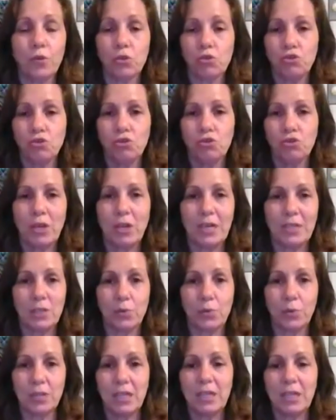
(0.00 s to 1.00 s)
shades
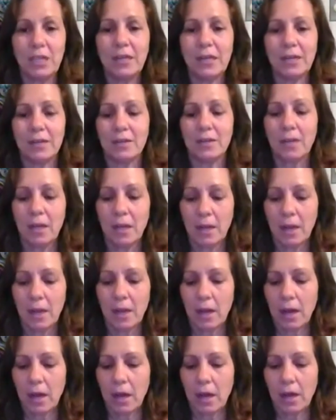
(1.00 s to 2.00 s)
within it.
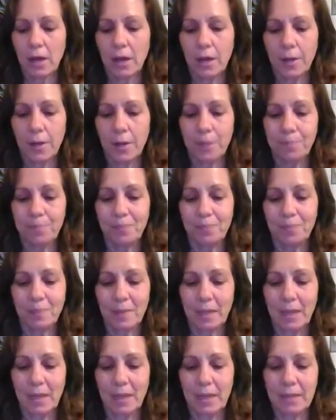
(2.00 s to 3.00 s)
Um,
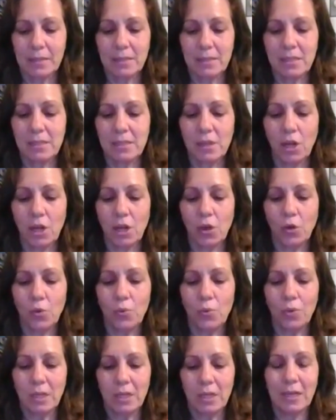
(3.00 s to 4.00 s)

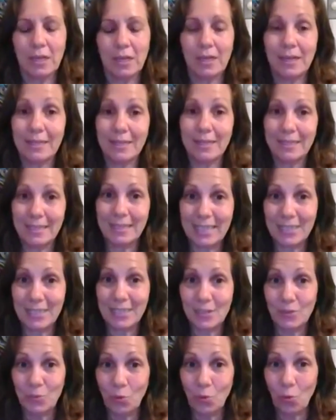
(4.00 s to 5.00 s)
so
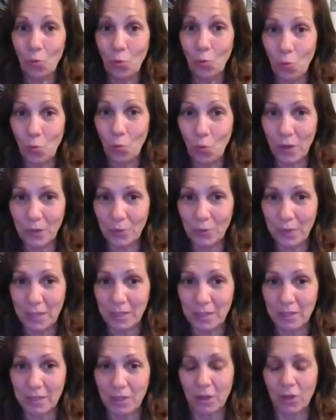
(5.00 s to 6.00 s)
that's one way
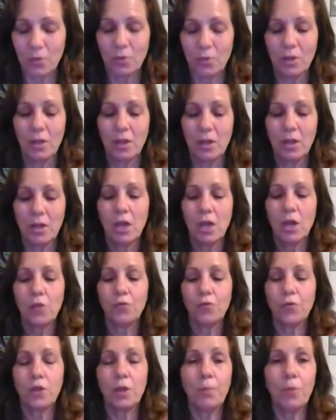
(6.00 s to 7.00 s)
to go.
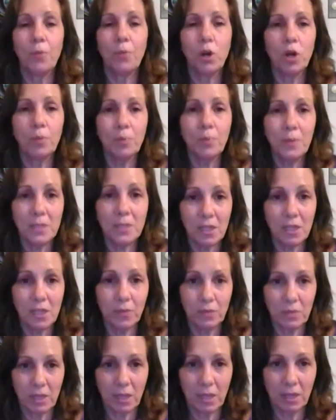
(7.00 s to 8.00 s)
For the purpose
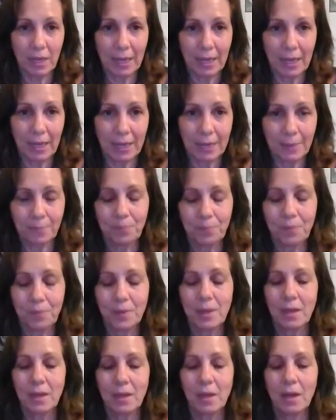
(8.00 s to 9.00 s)
of today,
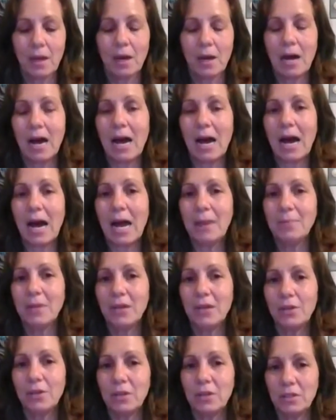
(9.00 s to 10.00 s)
I'm
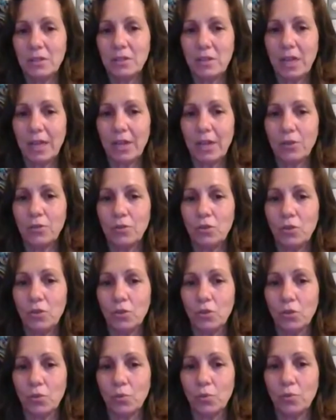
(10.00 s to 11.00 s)
not going to tell
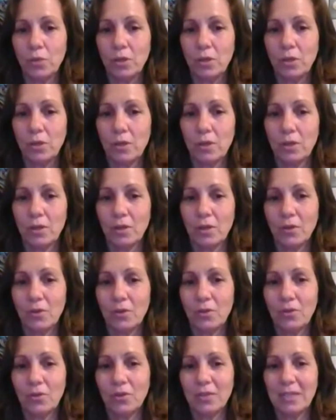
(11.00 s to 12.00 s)
you,
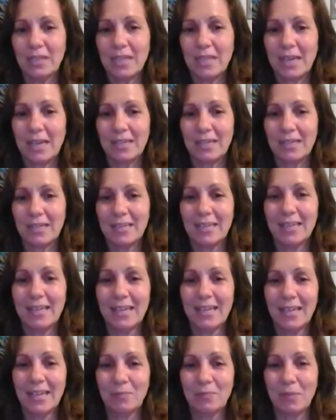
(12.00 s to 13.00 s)
oh, look at that.
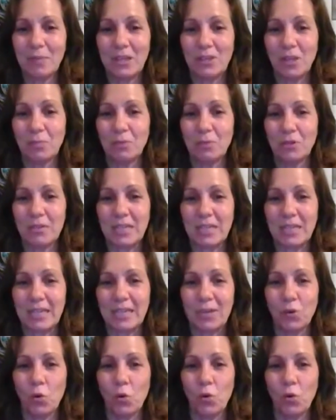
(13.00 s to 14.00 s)
My thumb looks like
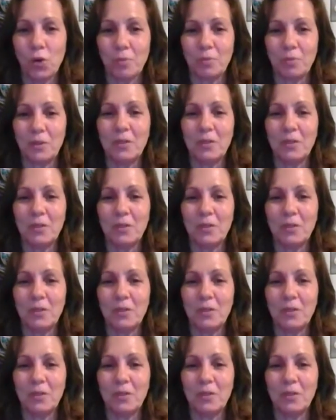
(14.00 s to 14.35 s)
an orb.